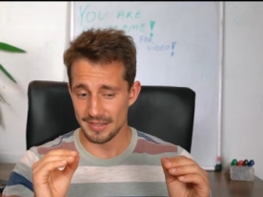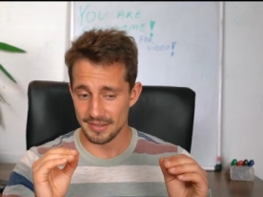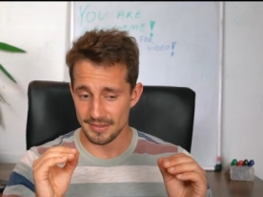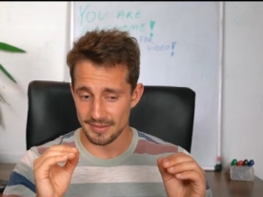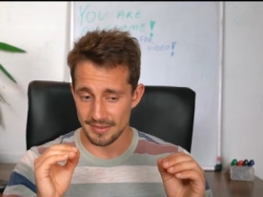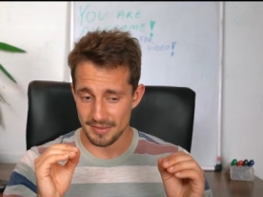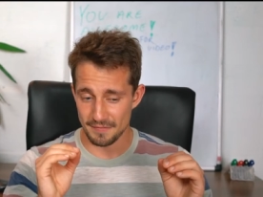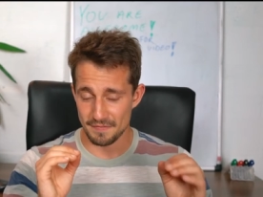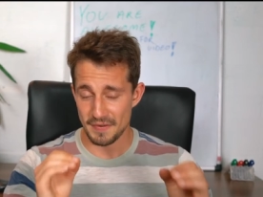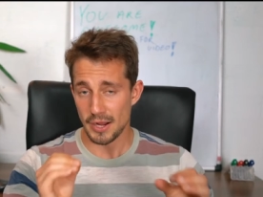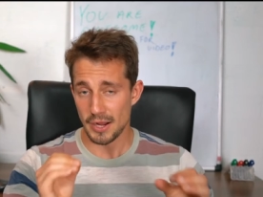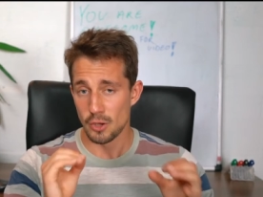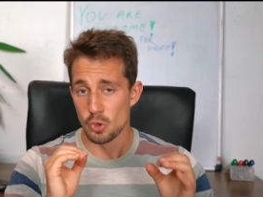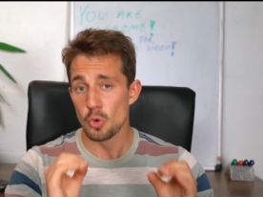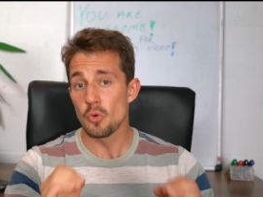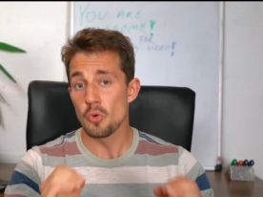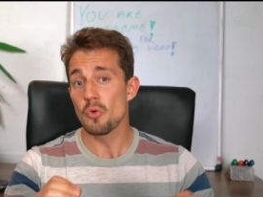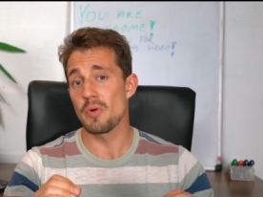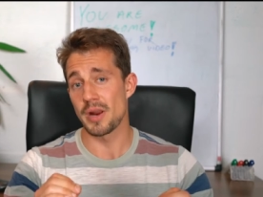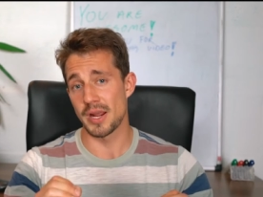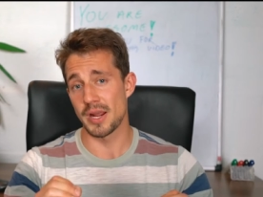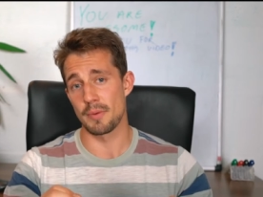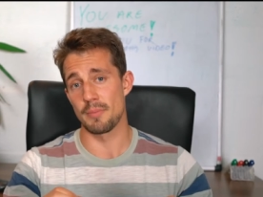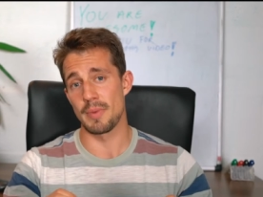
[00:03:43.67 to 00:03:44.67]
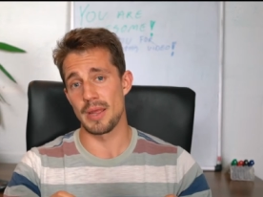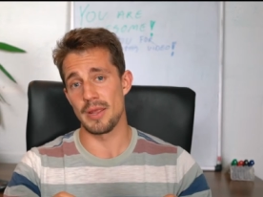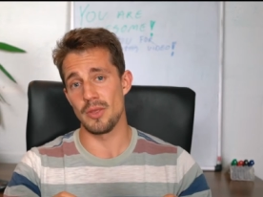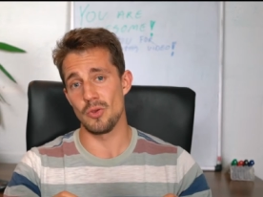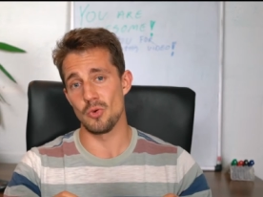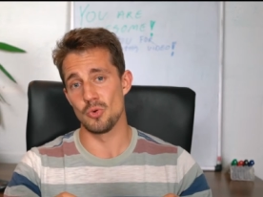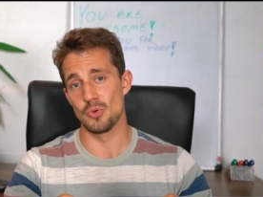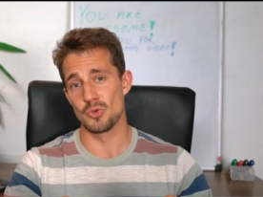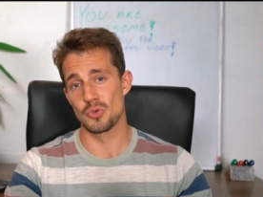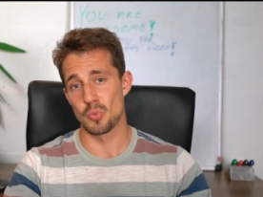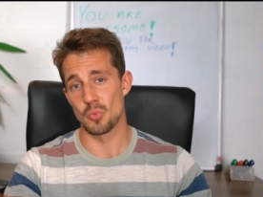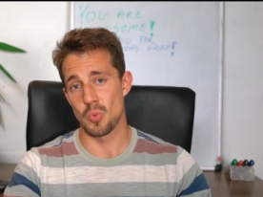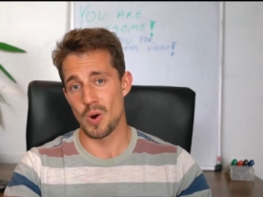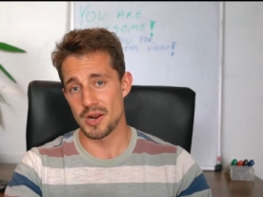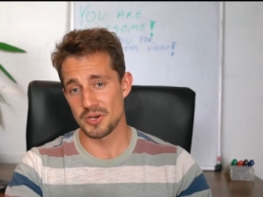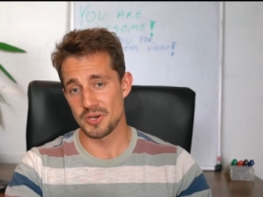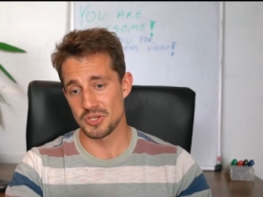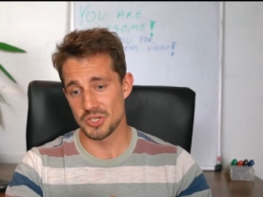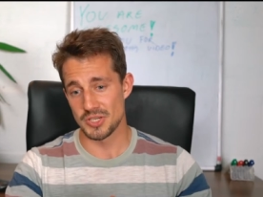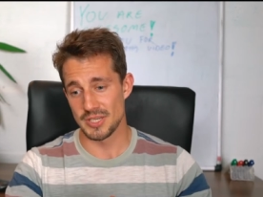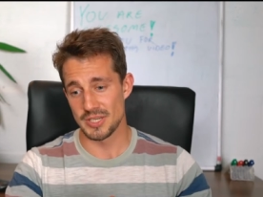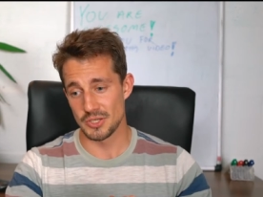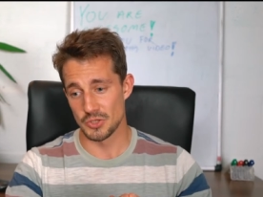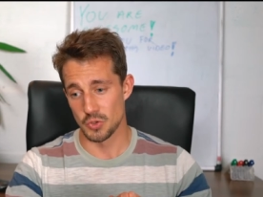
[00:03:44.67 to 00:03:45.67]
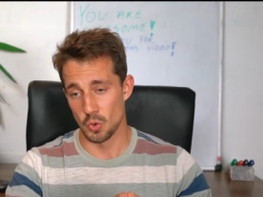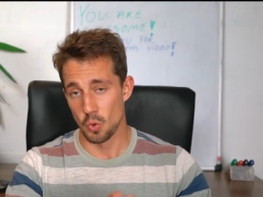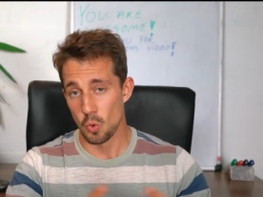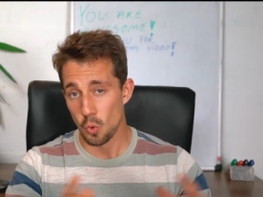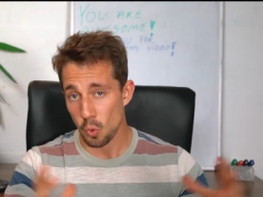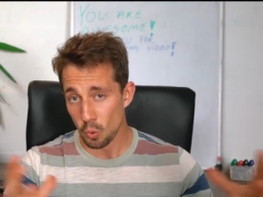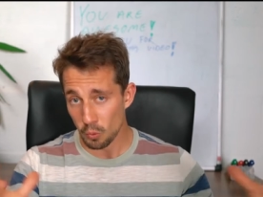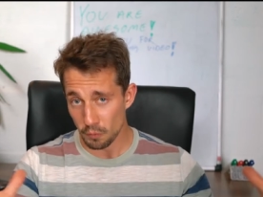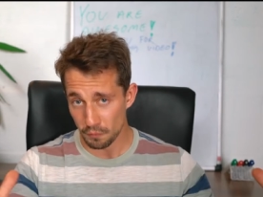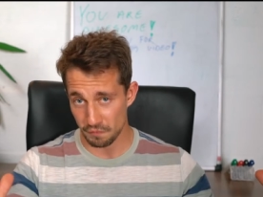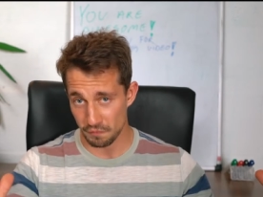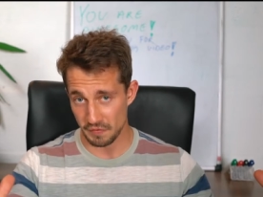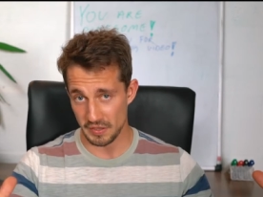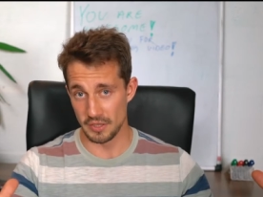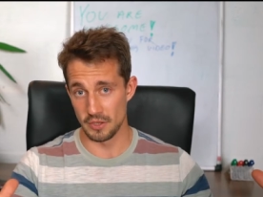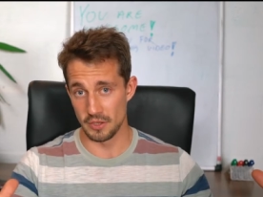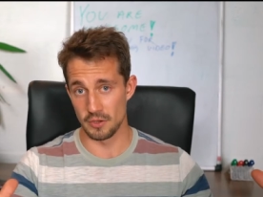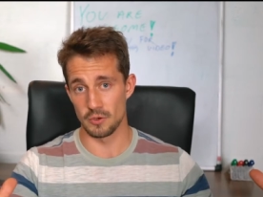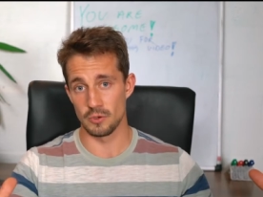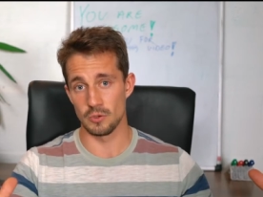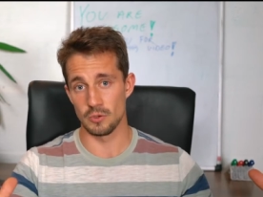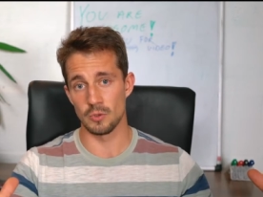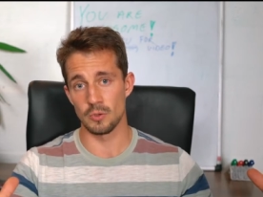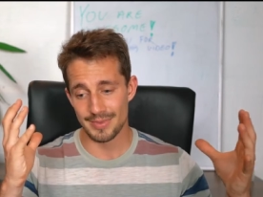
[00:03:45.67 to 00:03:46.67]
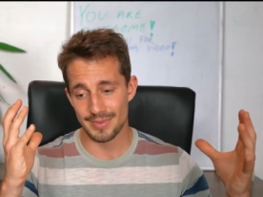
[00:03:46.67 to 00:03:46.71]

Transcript: if I could recommend you to watch this whole video,